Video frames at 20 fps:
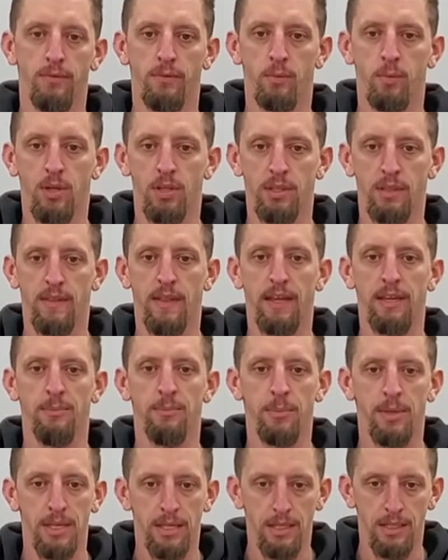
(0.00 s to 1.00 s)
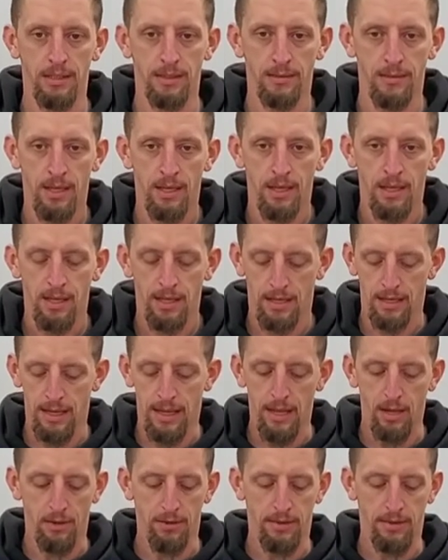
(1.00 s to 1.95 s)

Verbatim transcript: of what they mean and how